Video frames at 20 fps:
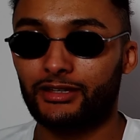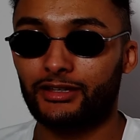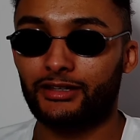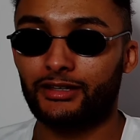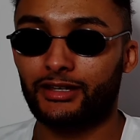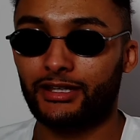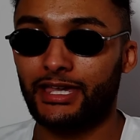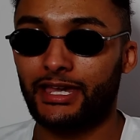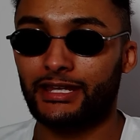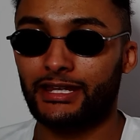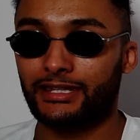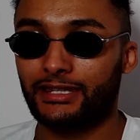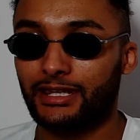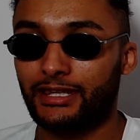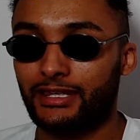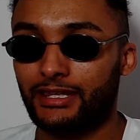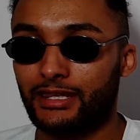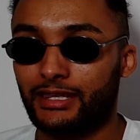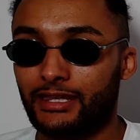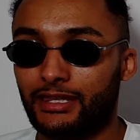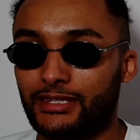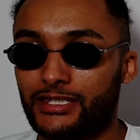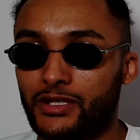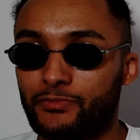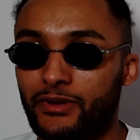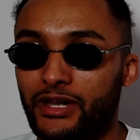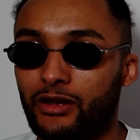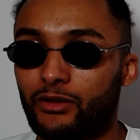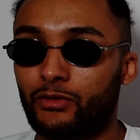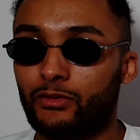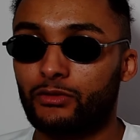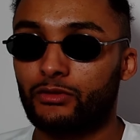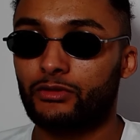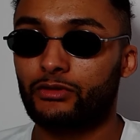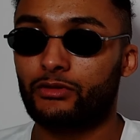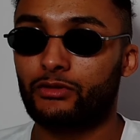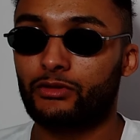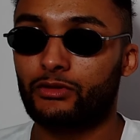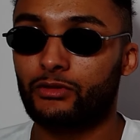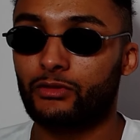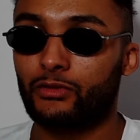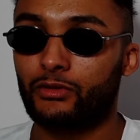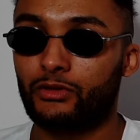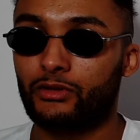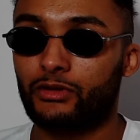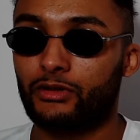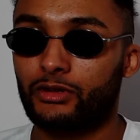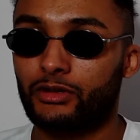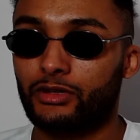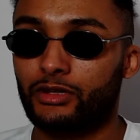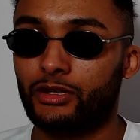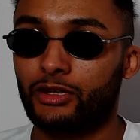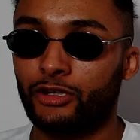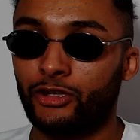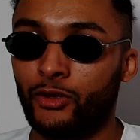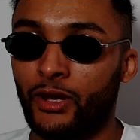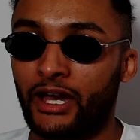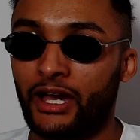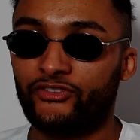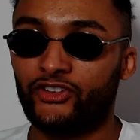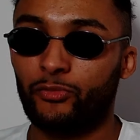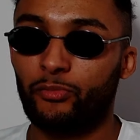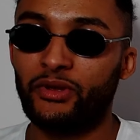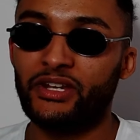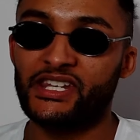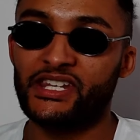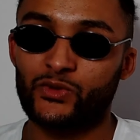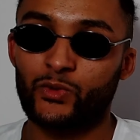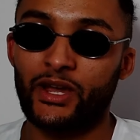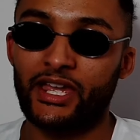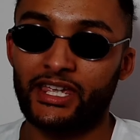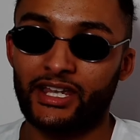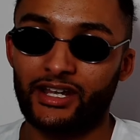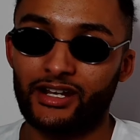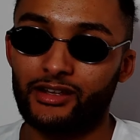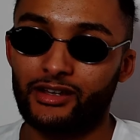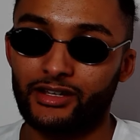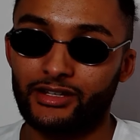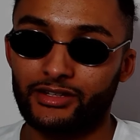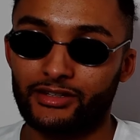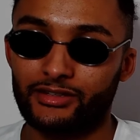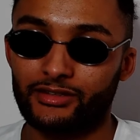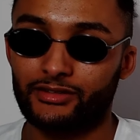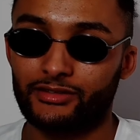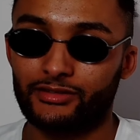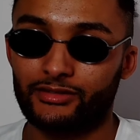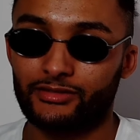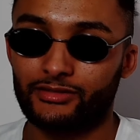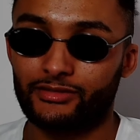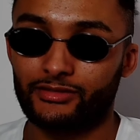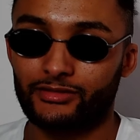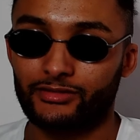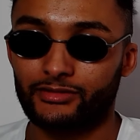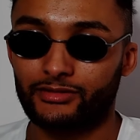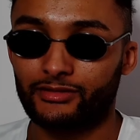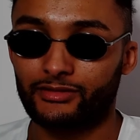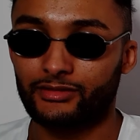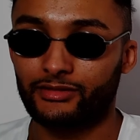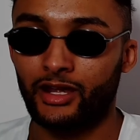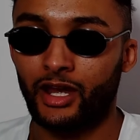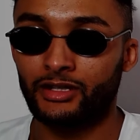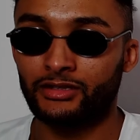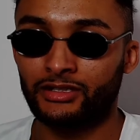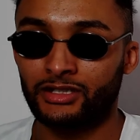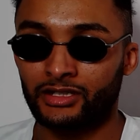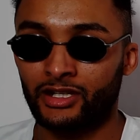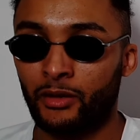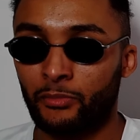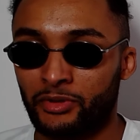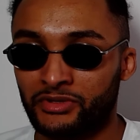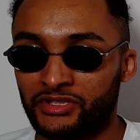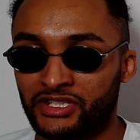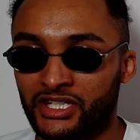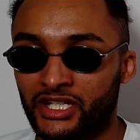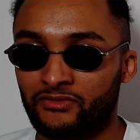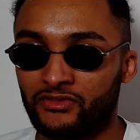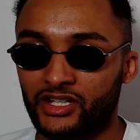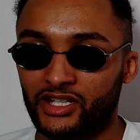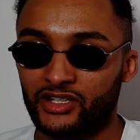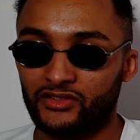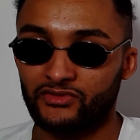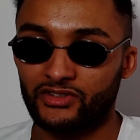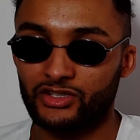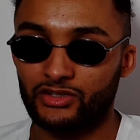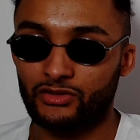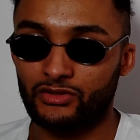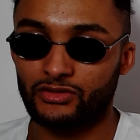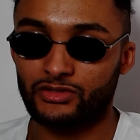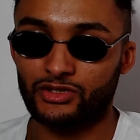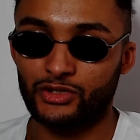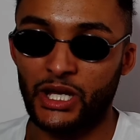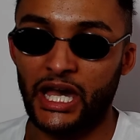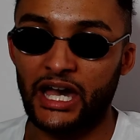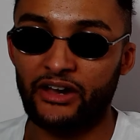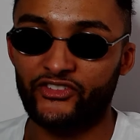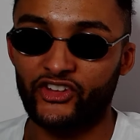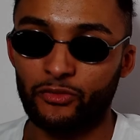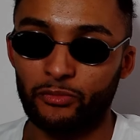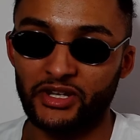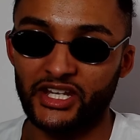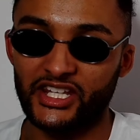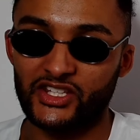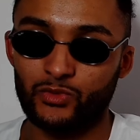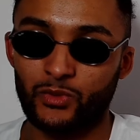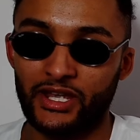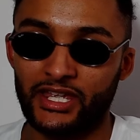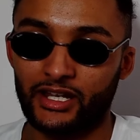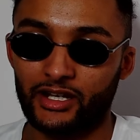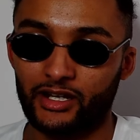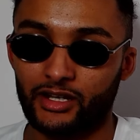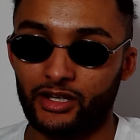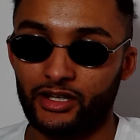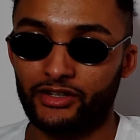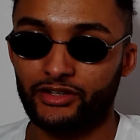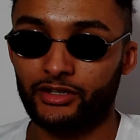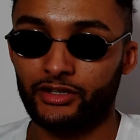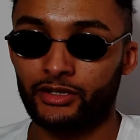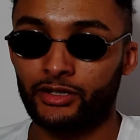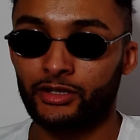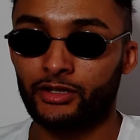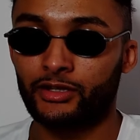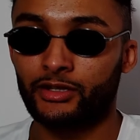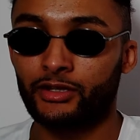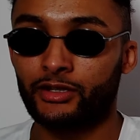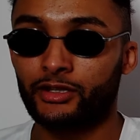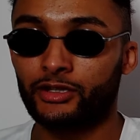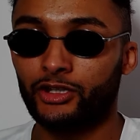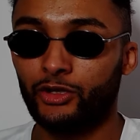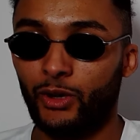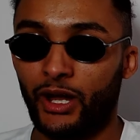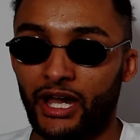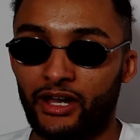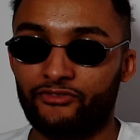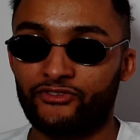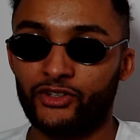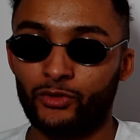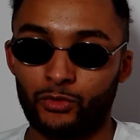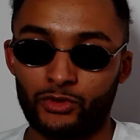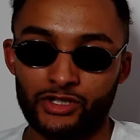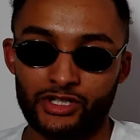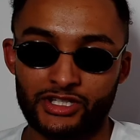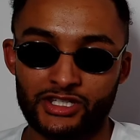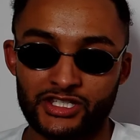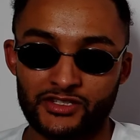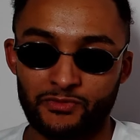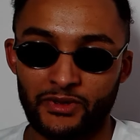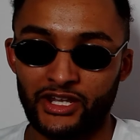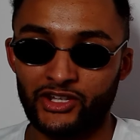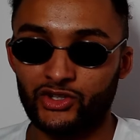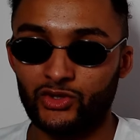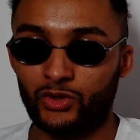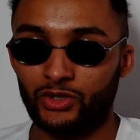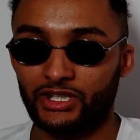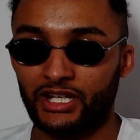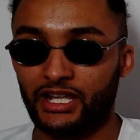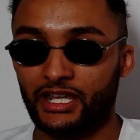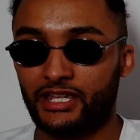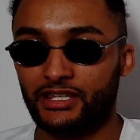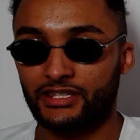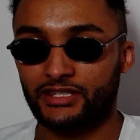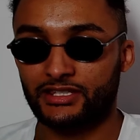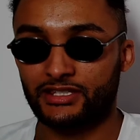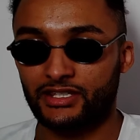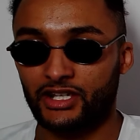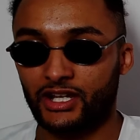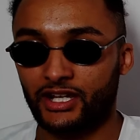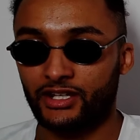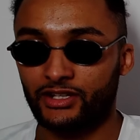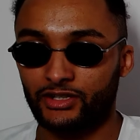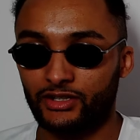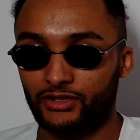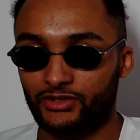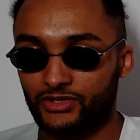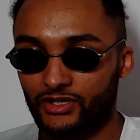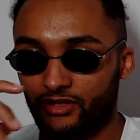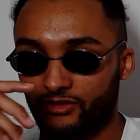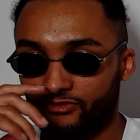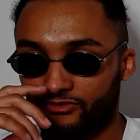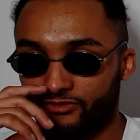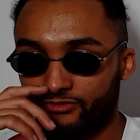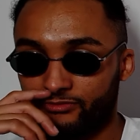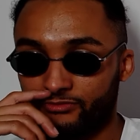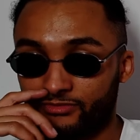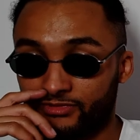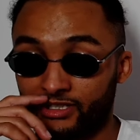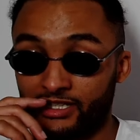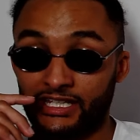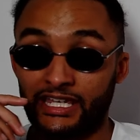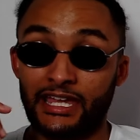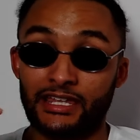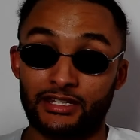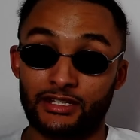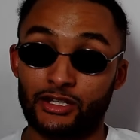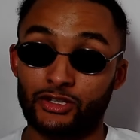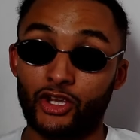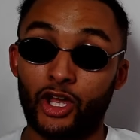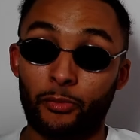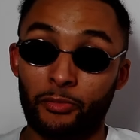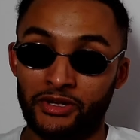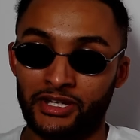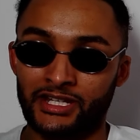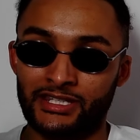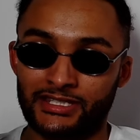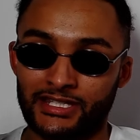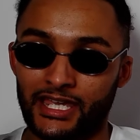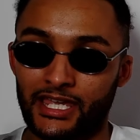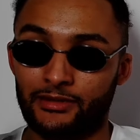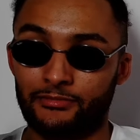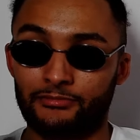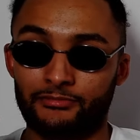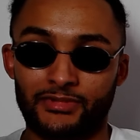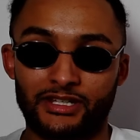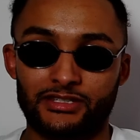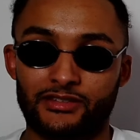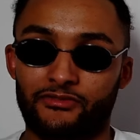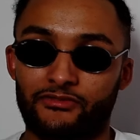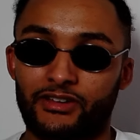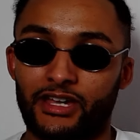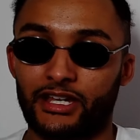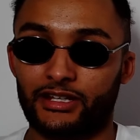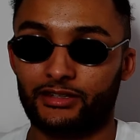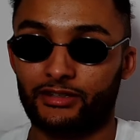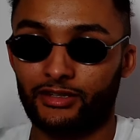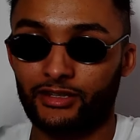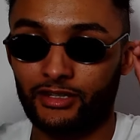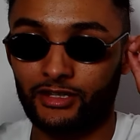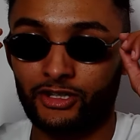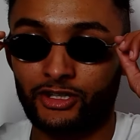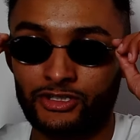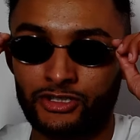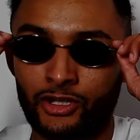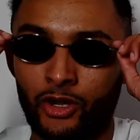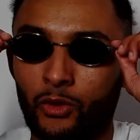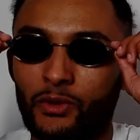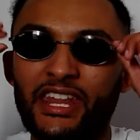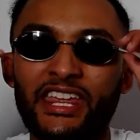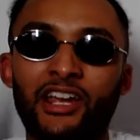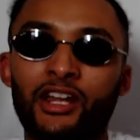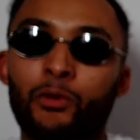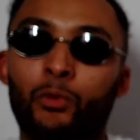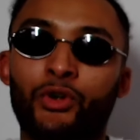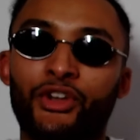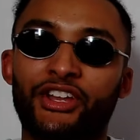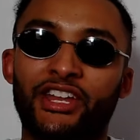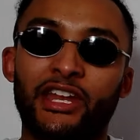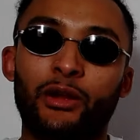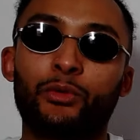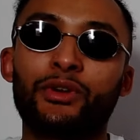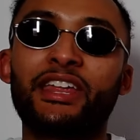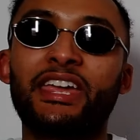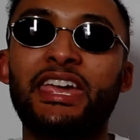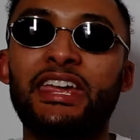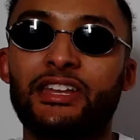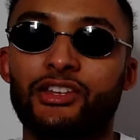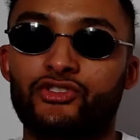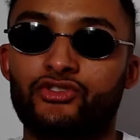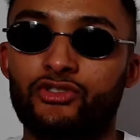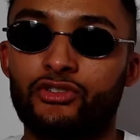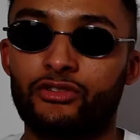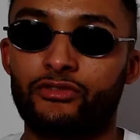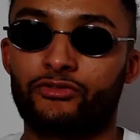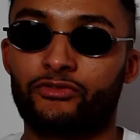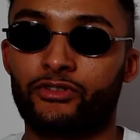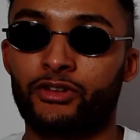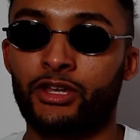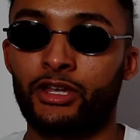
Again, it, it, it's about you have to be this way inclined. 99% of individuals, you have to be this way inclined. You have to want to spend your days sucking dudes off to get to the top in this game. That's a fact. Because no one ain't gonna want. They don't want to hear the truth.